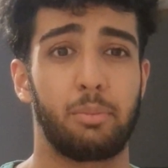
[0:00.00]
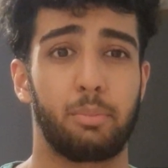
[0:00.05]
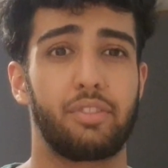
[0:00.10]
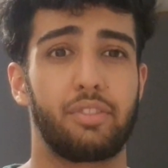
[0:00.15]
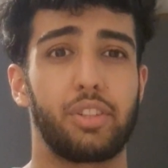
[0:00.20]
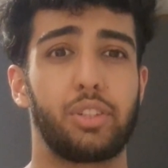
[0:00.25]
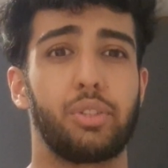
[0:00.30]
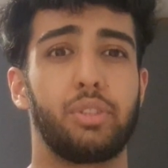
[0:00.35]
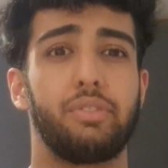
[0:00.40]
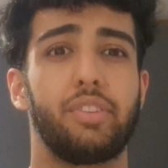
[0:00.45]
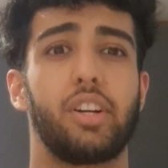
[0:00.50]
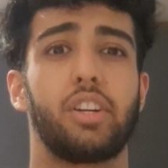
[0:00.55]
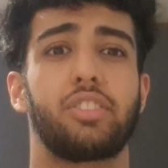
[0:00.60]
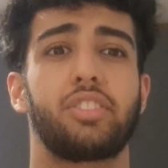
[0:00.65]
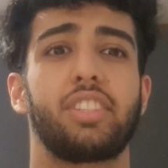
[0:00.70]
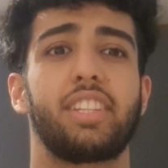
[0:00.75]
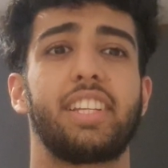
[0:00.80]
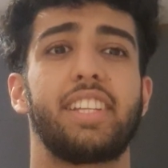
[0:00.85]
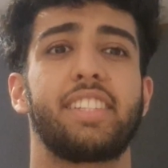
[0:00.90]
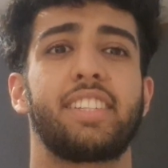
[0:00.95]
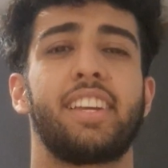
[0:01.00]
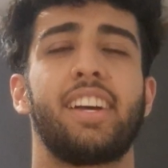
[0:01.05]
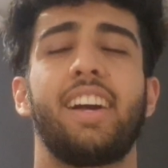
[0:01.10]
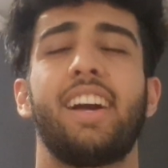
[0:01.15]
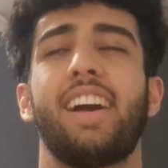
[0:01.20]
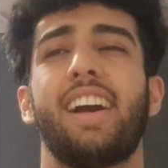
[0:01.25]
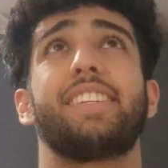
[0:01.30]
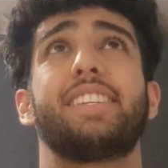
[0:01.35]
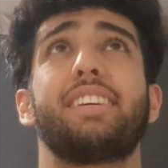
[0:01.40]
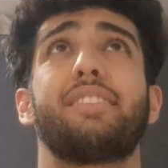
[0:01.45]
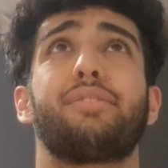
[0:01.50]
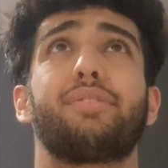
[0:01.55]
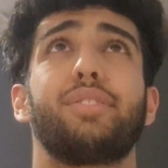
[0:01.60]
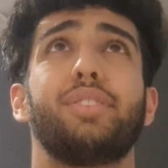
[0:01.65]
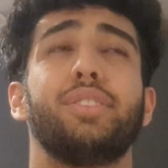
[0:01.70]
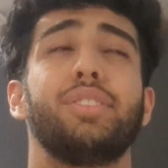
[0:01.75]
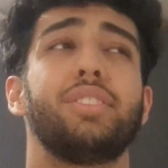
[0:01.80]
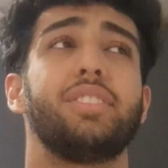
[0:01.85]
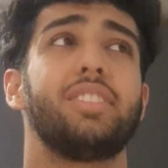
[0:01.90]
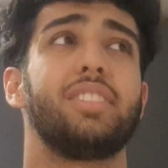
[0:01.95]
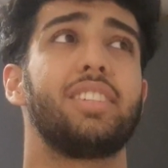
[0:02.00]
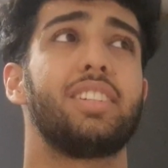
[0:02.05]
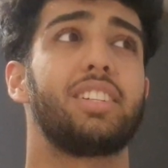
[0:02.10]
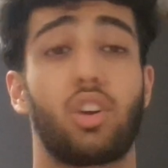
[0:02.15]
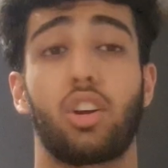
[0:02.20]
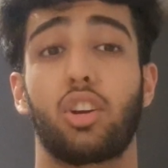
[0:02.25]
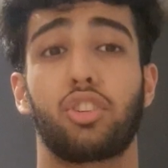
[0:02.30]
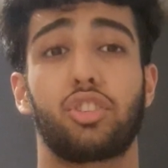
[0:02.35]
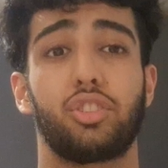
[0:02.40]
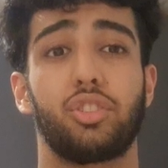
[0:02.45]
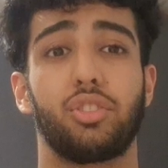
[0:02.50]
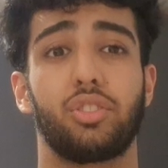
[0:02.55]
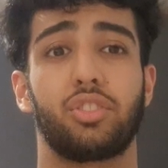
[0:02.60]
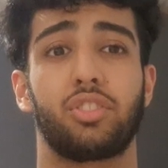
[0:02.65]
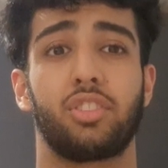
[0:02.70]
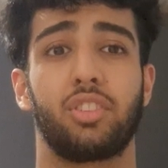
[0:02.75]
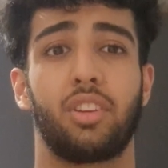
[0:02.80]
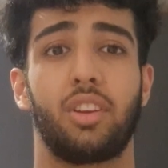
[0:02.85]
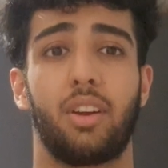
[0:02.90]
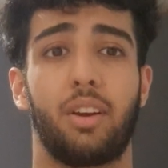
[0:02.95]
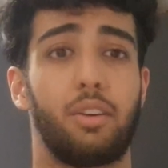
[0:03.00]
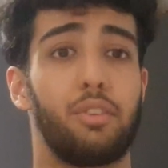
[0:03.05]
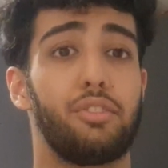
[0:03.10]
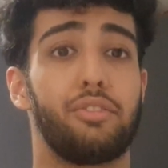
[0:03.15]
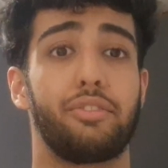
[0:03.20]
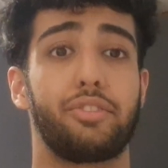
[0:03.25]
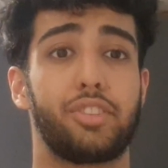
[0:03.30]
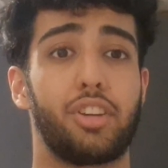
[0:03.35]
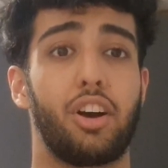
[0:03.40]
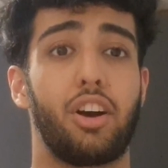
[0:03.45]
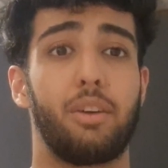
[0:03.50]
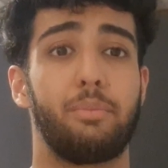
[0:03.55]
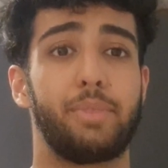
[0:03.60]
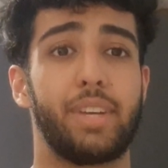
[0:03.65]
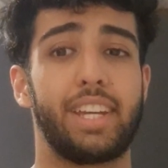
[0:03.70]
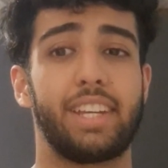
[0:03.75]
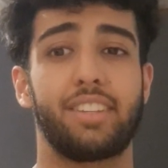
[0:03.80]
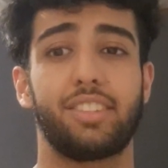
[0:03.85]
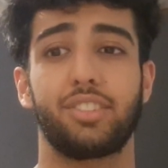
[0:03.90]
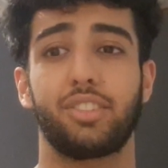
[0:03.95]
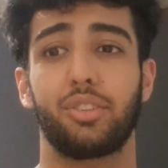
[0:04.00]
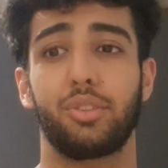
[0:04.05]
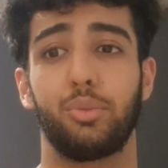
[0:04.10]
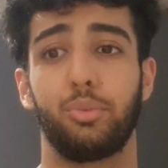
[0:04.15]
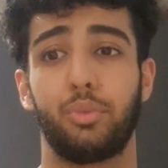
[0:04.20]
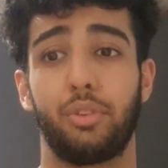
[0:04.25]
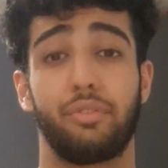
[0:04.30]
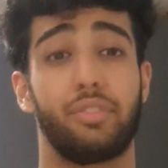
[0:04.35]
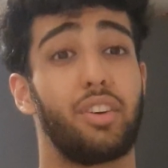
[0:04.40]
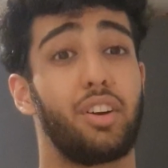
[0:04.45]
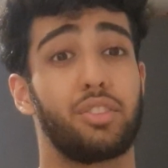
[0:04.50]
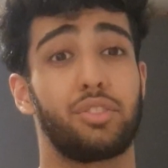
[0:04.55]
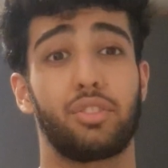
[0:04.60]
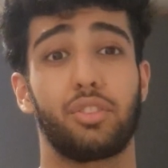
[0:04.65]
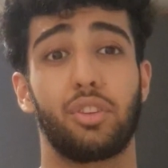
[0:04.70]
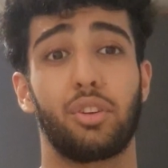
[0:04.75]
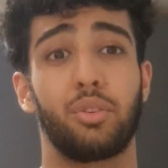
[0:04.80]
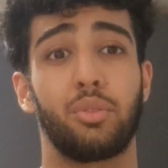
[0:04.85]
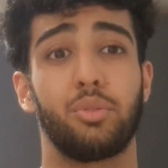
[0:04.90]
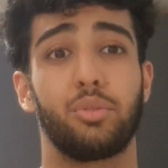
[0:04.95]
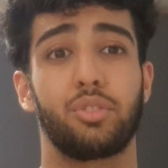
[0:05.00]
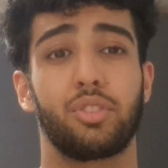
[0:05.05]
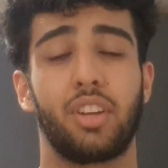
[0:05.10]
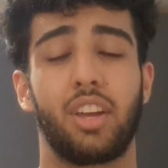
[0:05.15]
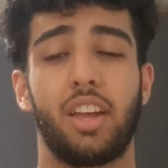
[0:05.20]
Different universities, they're different structures of term dates, so refer to those.